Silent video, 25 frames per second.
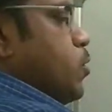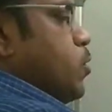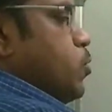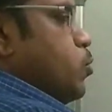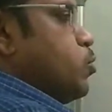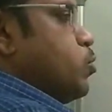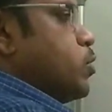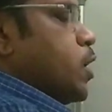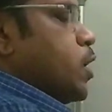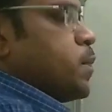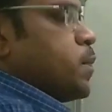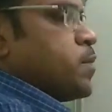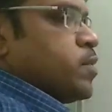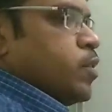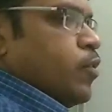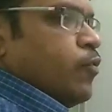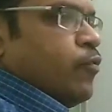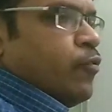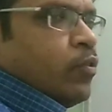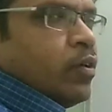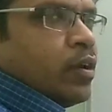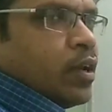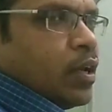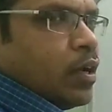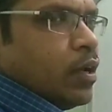are two types
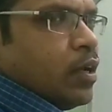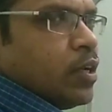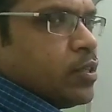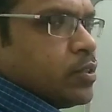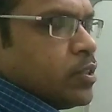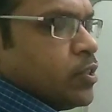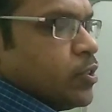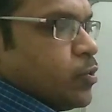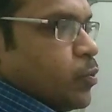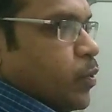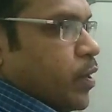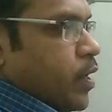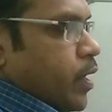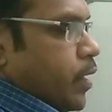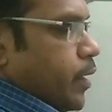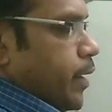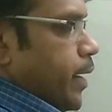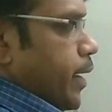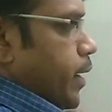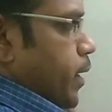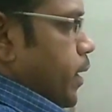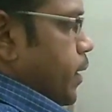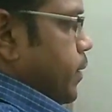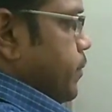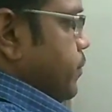of regulations we can
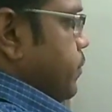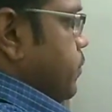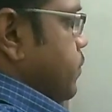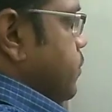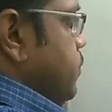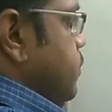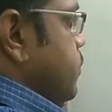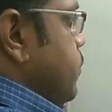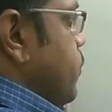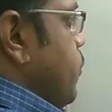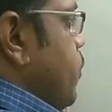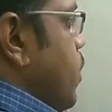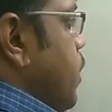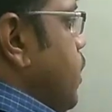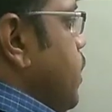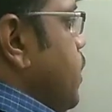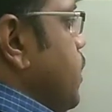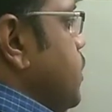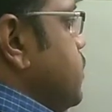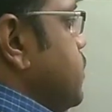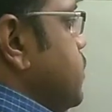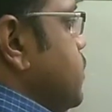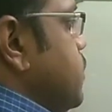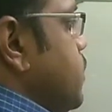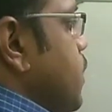get. One
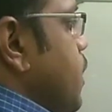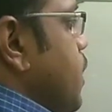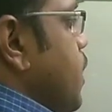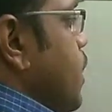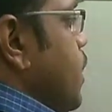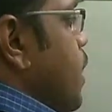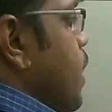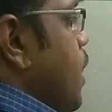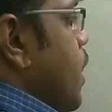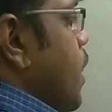is